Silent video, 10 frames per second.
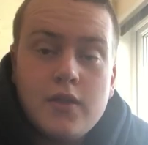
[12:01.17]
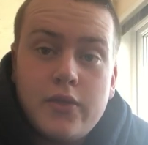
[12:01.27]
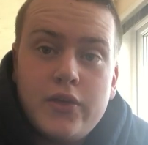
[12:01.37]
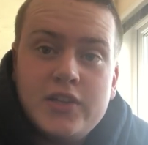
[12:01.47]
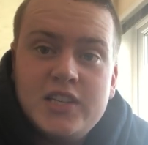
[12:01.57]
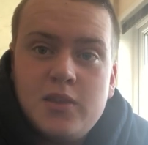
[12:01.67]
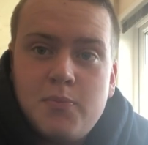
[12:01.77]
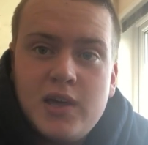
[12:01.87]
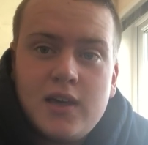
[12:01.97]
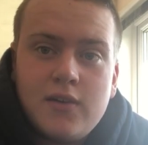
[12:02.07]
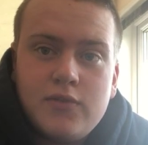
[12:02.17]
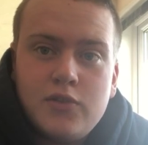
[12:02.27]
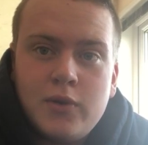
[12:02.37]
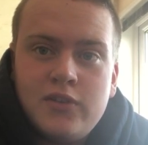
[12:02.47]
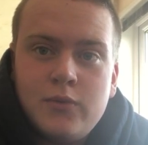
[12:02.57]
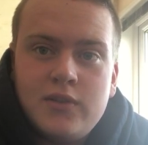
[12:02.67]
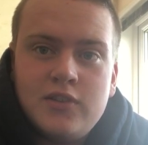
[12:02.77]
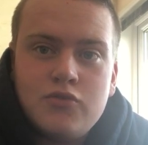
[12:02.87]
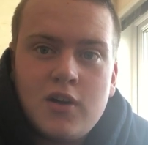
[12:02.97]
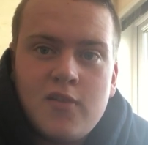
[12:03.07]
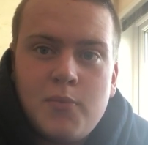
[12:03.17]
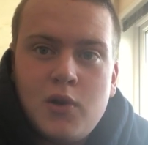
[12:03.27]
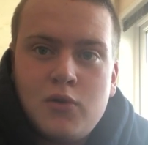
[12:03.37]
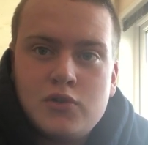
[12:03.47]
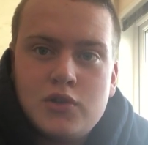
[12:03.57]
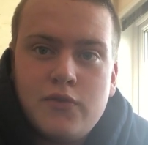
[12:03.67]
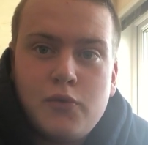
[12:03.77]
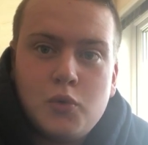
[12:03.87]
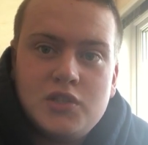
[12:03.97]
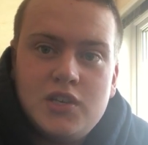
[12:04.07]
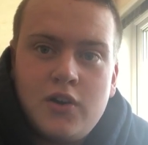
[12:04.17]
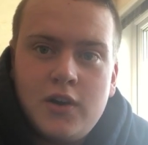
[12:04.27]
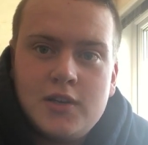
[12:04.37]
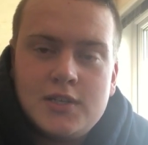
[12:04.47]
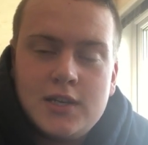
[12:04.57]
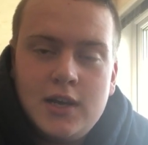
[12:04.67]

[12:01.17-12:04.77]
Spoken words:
The 13th pick of the 2020 draft belongs to the 49ers